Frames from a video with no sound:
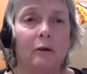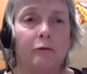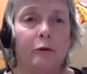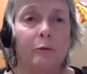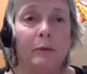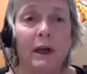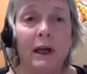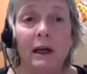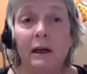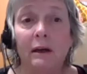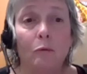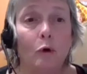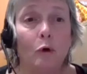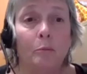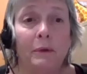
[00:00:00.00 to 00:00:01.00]
for me, and
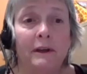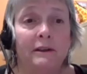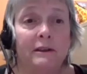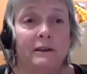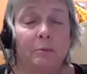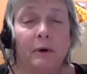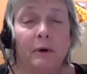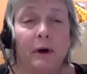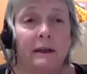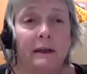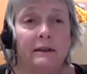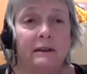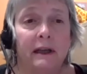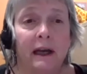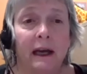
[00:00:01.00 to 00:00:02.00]
it won't be
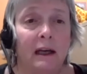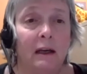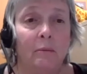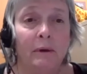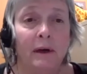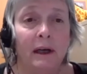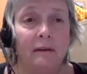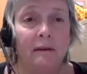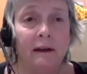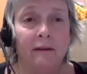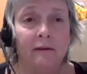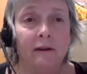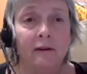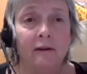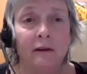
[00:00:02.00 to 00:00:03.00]
surprise to anybody
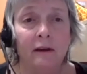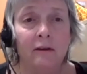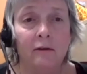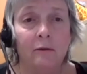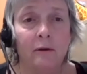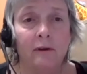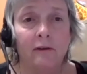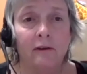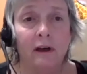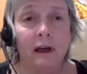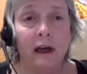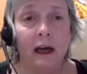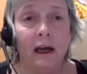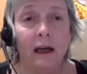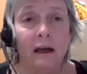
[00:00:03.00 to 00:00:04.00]
that's listening to us
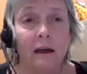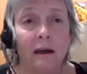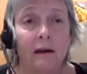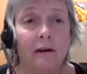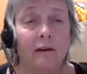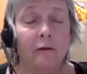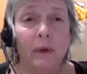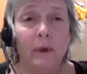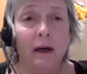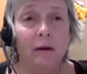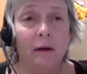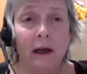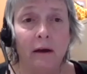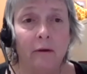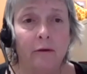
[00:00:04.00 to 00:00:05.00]
today, is mental
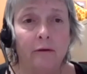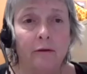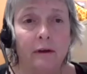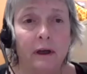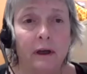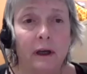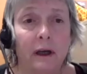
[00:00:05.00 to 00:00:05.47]
health.